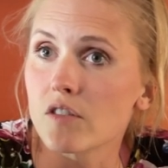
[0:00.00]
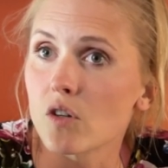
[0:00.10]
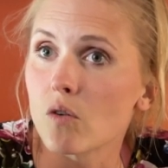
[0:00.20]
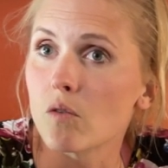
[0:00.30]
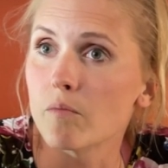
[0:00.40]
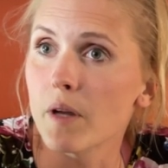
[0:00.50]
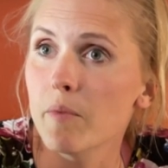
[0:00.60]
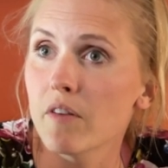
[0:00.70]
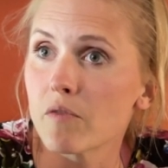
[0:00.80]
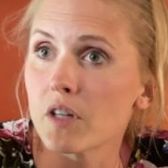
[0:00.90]
So
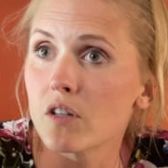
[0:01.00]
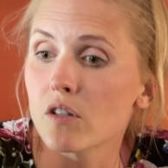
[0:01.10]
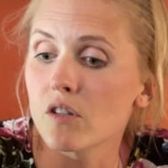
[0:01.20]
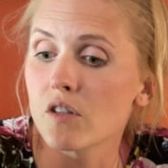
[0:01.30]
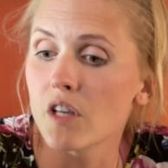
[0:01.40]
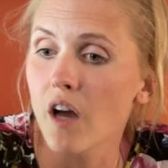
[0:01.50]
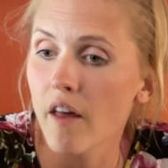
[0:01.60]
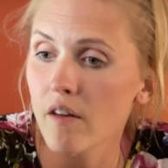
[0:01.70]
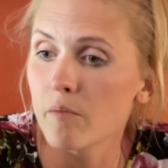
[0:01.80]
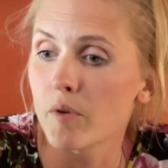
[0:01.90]
maybe if we cooked the
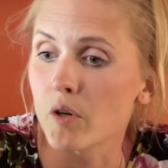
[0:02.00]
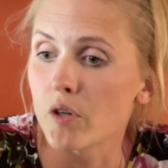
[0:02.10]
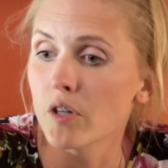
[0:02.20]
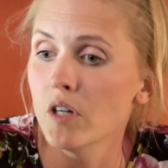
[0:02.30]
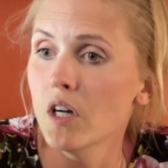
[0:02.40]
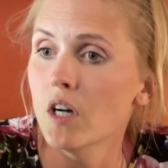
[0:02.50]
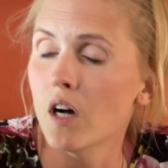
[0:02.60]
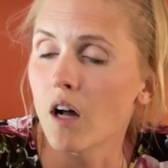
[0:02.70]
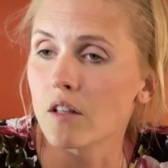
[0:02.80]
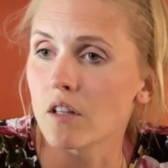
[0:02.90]
other bird
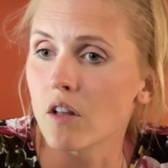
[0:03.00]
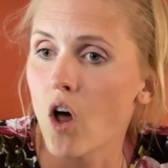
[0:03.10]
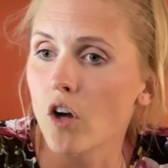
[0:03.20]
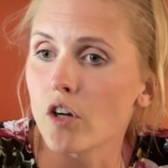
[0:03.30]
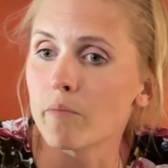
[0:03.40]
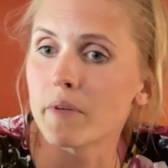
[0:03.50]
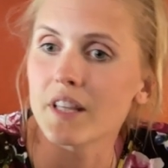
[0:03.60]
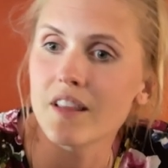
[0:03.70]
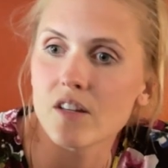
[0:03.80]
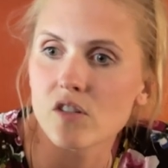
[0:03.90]
a little longer, but
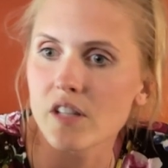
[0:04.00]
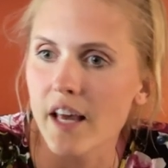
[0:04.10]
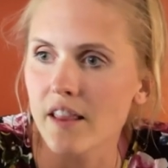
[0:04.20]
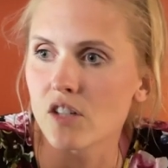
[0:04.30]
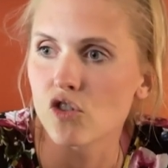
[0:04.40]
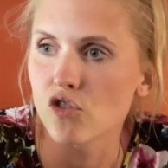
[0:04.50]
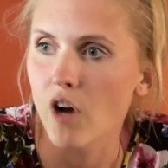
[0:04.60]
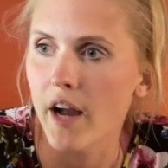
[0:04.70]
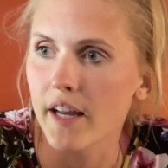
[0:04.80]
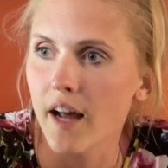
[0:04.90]
then there's like this
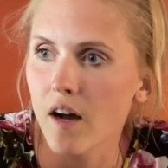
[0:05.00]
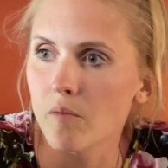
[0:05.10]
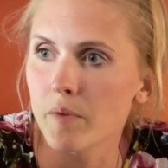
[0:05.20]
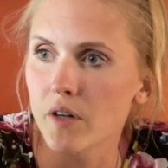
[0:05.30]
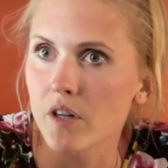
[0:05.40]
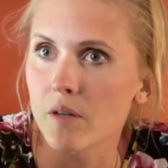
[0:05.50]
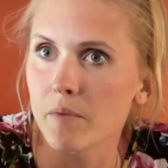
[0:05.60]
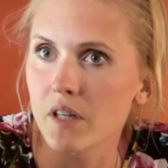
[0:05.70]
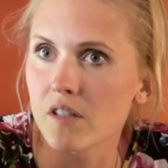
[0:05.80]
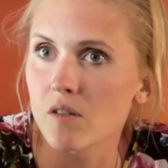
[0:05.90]
dry it out period
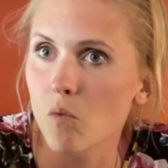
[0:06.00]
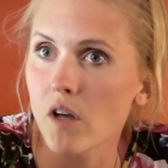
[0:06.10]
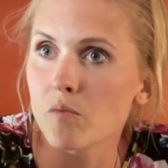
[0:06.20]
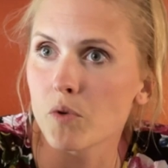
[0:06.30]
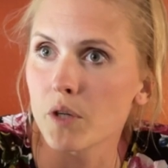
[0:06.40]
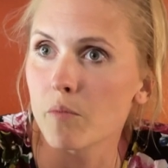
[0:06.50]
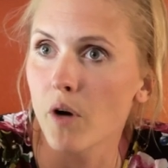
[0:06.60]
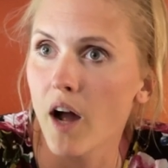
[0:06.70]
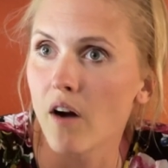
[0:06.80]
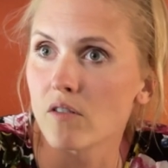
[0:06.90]
because it was pretty
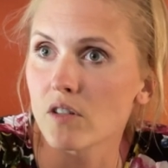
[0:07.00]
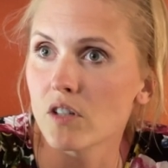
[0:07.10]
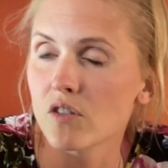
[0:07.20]
brown.